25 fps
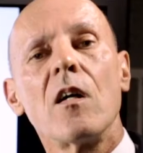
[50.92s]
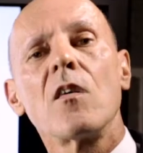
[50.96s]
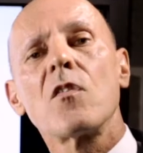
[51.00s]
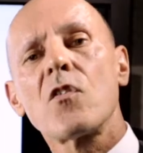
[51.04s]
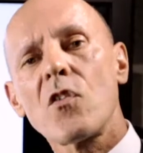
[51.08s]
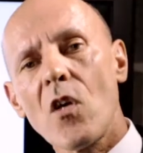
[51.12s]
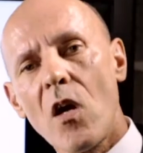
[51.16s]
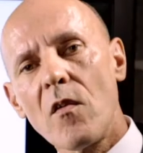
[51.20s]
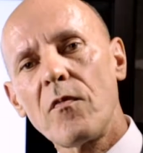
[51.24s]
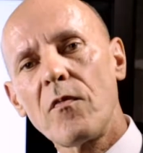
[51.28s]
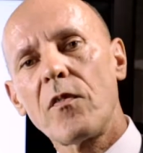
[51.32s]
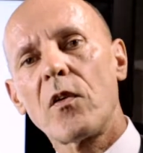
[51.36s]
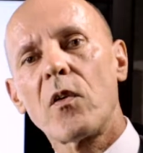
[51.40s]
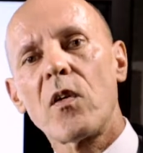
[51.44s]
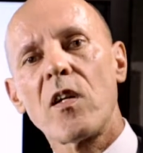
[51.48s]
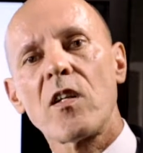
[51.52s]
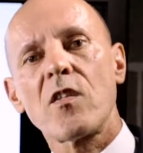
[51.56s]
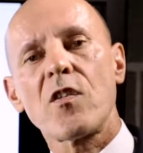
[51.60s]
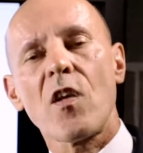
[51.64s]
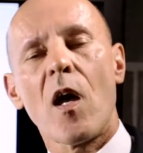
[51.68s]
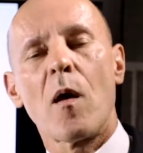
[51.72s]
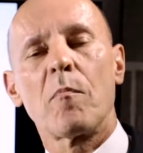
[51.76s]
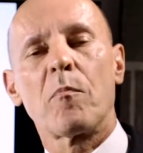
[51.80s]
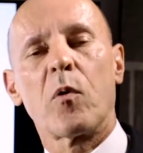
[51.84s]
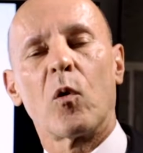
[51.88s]
So for
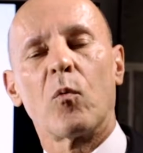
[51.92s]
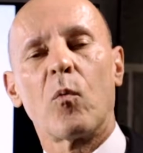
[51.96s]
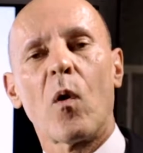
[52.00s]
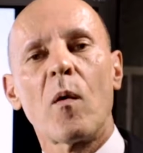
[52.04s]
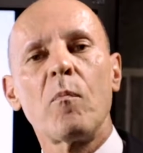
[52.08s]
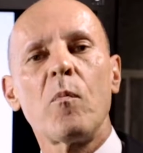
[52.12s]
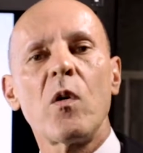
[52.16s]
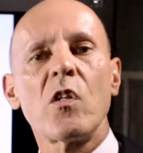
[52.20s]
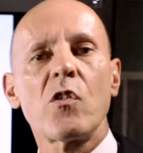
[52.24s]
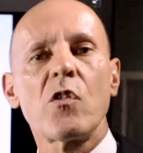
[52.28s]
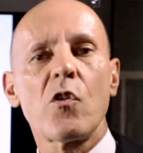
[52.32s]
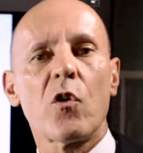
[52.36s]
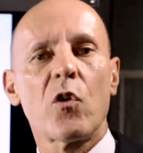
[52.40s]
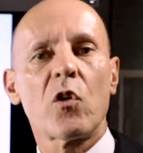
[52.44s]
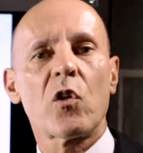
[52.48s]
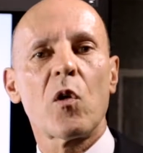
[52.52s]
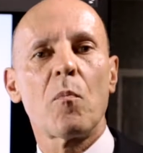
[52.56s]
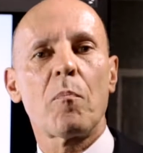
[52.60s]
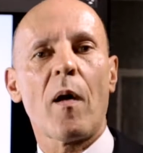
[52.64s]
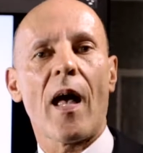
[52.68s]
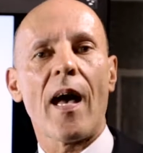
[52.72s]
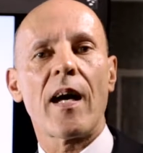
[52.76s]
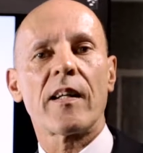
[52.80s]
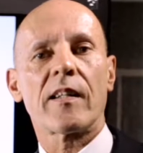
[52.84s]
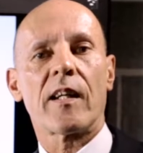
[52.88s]
example, when we talk
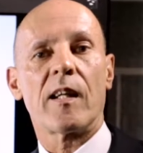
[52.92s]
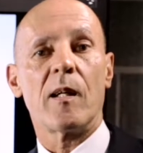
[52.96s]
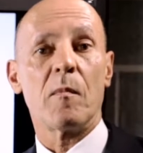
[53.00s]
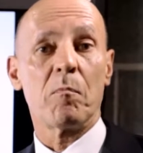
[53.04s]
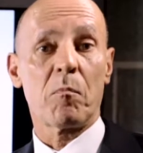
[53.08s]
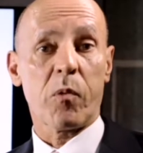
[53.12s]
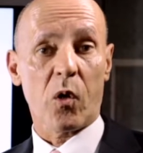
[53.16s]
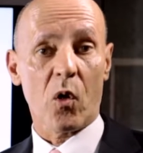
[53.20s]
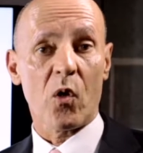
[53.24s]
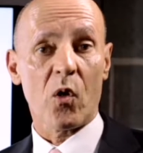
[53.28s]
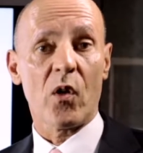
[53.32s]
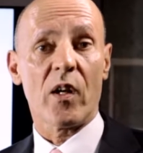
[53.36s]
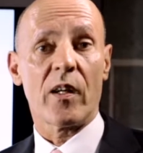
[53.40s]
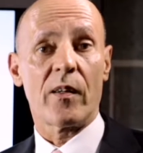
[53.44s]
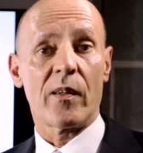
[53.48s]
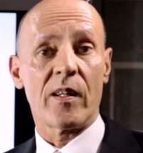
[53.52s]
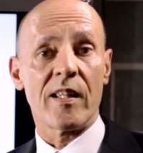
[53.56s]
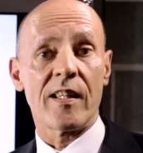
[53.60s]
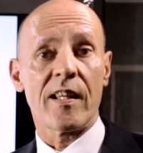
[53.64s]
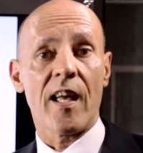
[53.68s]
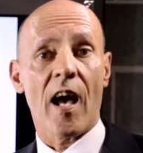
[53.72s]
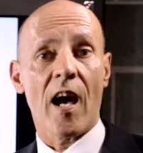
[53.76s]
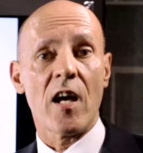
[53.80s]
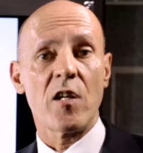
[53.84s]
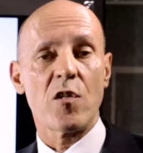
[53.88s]
about employer
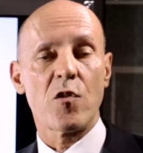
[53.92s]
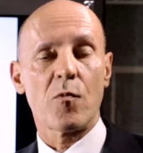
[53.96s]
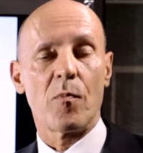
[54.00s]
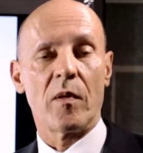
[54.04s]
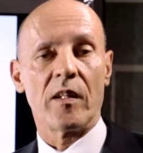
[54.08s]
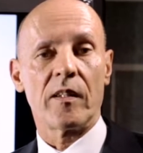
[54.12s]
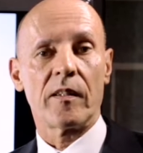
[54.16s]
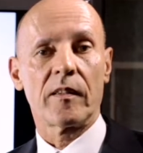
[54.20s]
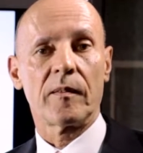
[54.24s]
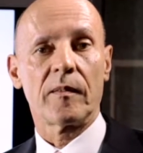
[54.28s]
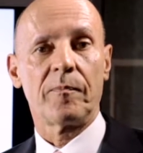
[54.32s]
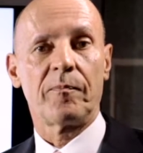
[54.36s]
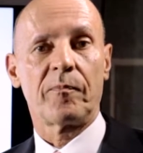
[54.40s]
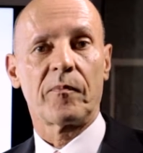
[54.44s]
engagement,